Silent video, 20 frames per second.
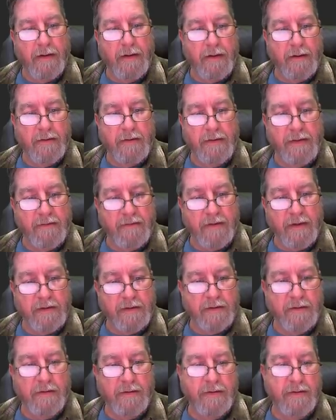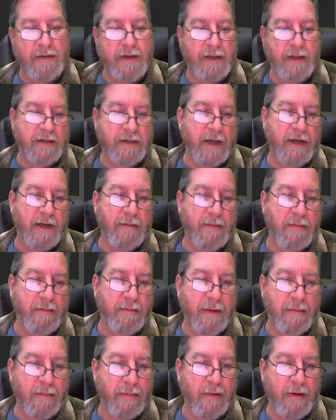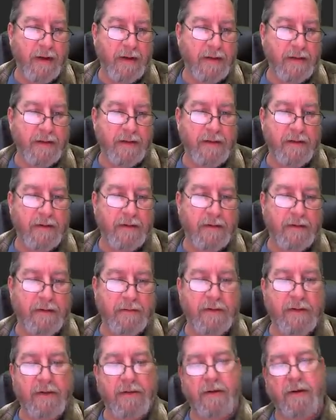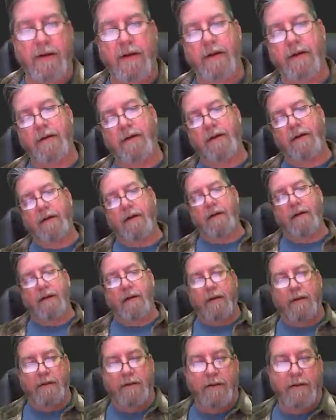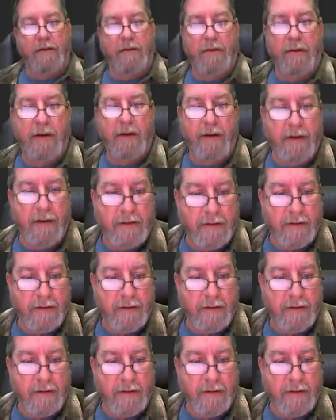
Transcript: And then they've got their little nictating membrane and their their uh, their uh,